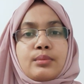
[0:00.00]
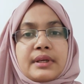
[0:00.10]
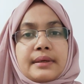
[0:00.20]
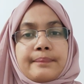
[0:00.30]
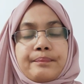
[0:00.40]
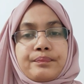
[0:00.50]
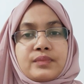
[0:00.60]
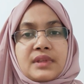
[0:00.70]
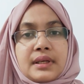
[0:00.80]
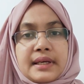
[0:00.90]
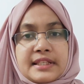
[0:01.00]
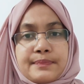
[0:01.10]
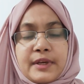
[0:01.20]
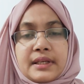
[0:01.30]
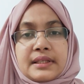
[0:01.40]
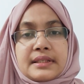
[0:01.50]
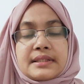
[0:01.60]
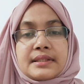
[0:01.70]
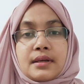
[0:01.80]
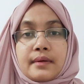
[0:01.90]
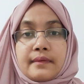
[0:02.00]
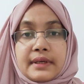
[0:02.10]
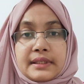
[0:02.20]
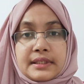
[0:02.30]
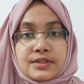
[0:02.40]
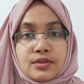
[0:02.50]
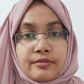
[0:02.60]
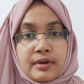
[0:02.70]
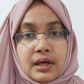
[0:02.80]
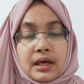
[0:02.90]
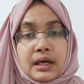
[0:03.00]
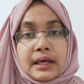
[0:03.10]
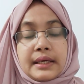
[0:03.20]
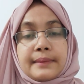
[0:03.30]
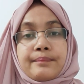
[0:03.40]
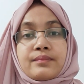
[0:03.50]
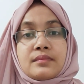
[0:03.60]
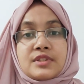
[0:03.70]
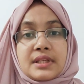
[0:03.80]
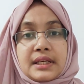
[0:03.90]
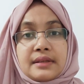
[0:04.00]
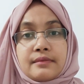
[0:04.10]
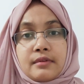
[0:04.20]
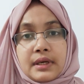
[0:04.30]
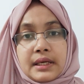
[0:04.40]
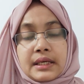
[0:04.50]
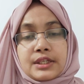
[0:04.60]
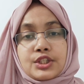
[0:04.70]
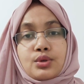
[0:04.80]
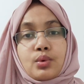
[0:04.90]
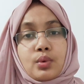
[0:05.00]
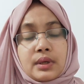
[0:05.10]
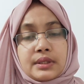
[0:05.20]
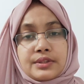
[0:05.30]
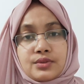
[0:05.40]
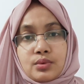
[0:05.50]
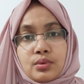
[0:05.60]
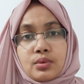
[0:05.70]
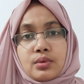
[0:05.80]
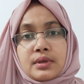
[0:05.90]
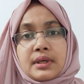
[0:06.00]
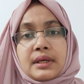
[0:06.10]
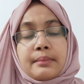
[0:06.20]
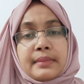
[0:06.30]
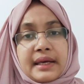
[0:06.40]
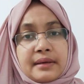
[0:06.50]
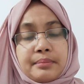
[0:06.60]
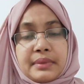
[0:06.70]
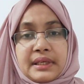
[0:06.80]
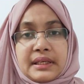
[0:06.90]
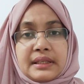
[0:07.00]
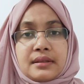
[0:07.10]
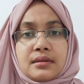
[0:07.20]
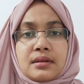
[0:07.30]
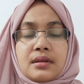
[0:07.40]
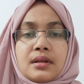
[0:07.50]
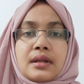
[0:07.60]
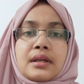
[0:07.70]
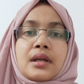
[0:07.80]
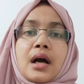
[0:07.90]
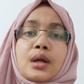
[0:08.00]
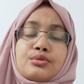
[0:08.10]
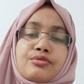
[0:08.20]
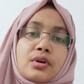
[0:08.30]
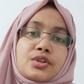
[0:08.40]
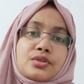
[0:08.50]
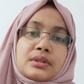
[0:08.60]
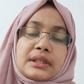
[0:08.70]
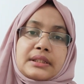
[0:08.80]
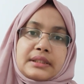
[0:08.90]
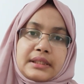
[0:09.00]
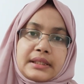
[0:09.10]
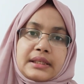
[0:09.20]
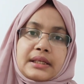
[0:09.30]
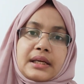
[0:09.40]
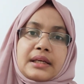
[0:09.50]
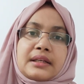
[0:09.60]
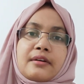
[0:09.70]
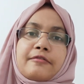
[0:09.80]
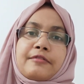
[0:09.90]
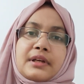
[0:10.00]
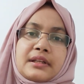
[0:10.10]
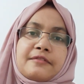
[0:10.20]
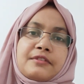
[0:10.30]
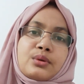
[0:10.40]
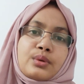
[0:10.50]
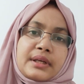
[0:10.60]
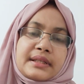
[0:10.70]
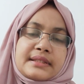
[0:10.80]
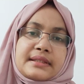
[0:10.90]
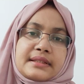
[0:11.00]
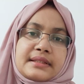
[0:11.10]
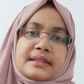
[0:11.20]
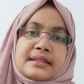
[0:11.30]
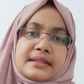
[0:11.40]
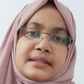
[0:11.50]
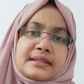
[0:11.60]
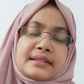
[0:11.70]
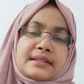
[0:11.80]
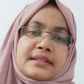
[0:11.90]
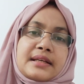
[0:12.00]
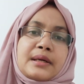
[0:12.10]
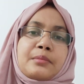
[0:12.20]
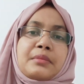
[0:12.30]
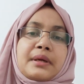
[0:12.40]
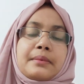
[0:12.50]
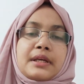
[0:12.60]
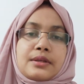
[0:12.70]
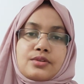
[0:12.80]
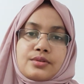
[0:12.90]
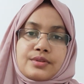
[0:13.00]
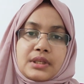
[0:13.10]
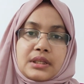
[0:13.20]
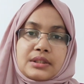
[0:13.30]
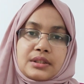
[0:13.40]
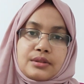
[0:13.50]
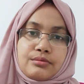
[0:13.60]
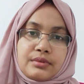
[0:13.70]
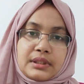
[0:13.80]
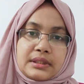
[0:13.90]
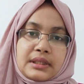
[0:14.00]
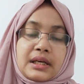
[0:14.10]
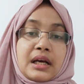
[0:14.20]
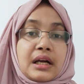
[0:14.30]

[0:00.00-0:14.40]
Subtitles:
you may experience redness of eye, skin rash, oral sore, back pain. Unfortunately, in a very few cases, this disease may be associated with